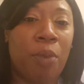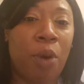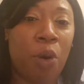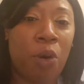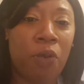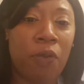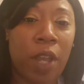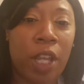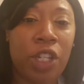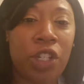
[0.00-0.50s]

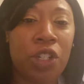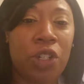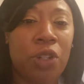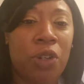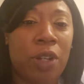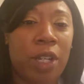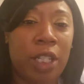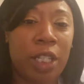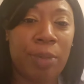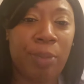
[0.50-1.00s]

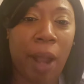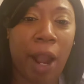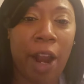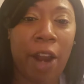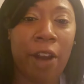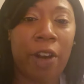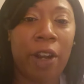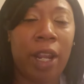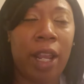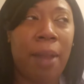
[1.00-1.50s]
motivational,
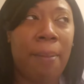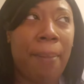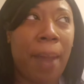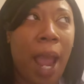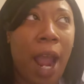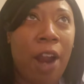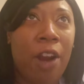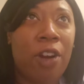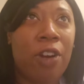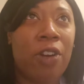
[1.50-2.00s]
inspiring,
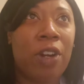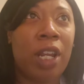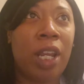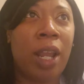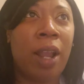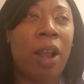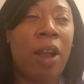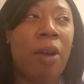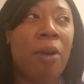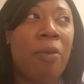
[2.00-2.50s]

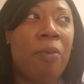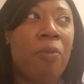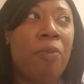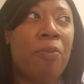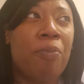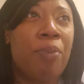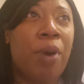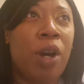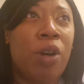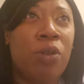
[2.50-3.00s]
empowering
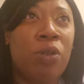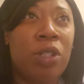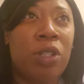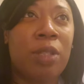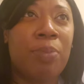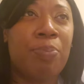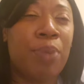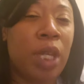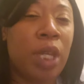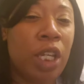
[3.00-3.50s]

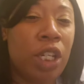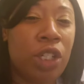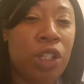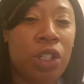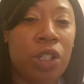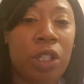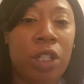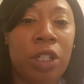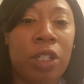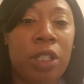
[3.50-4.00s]
posts,
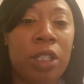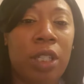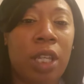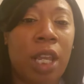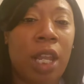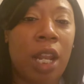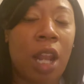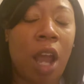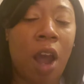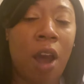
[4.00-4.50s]
pictures,
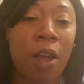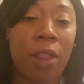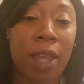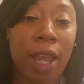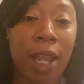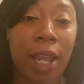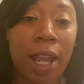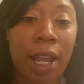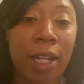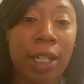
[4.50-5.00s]
and all
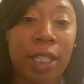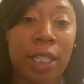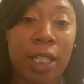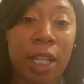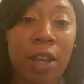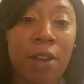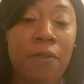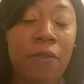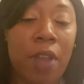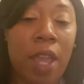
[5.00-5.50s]
that kind of
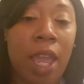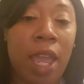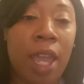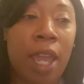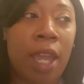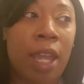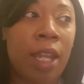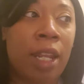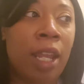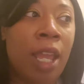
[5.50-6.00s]
stuff.
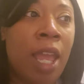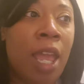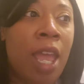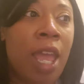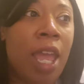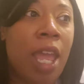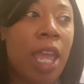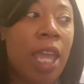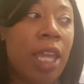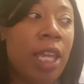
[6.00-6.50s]
And
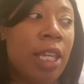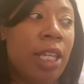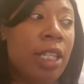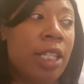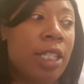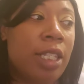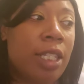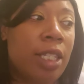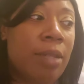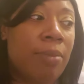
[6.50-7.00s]

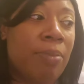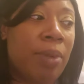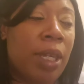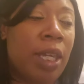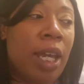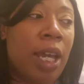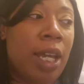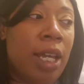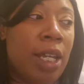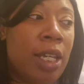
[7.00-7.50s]
it's
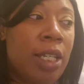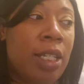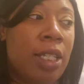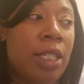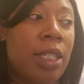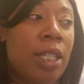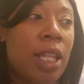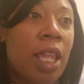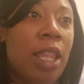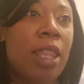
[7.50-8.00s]
because
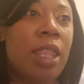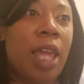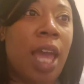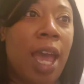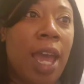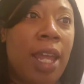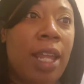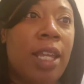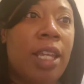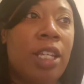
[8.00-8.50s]

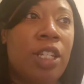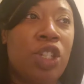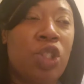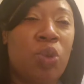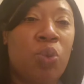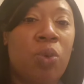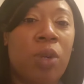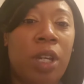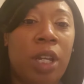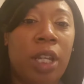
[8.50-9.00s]
that is
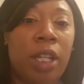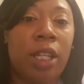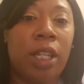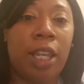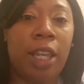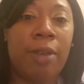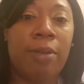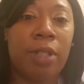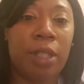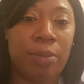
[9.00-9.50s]
what
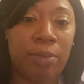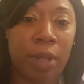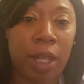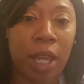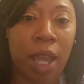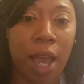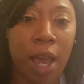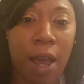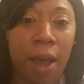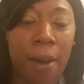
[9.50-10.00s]
keeps
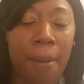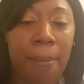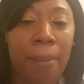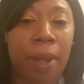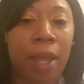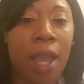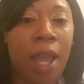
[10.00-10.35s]
me up.